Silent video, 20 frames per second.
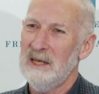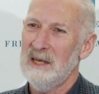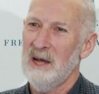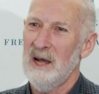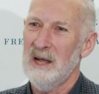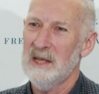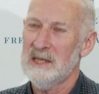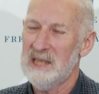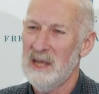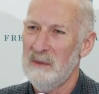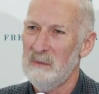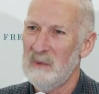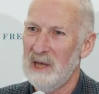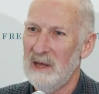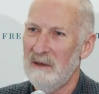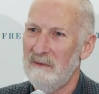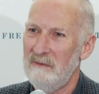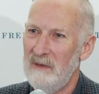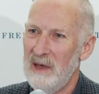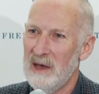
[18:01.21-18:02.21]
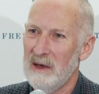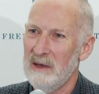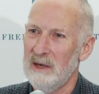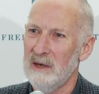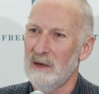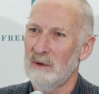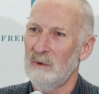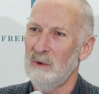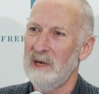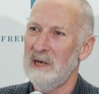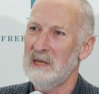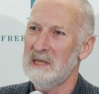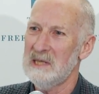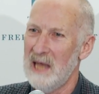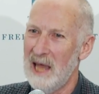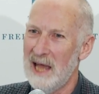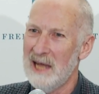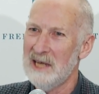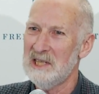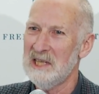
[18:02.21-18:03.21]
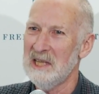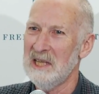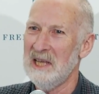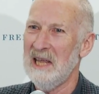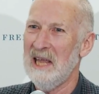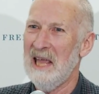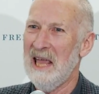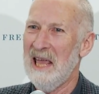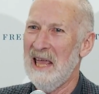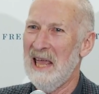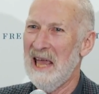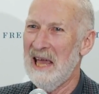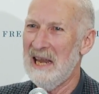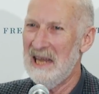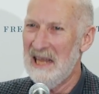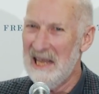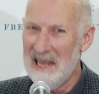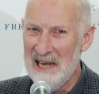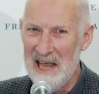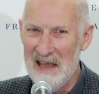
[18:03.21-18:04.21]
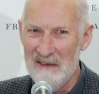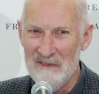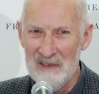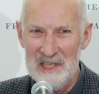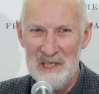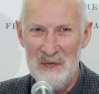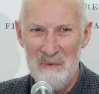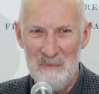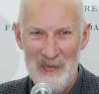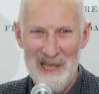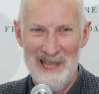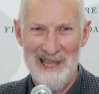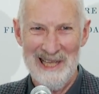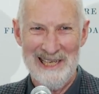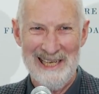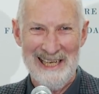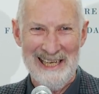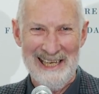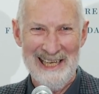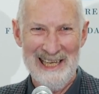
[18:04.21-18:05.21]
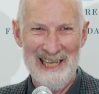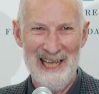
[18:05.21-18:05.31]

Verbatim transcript: to call something a failure when it's actually an inevitability.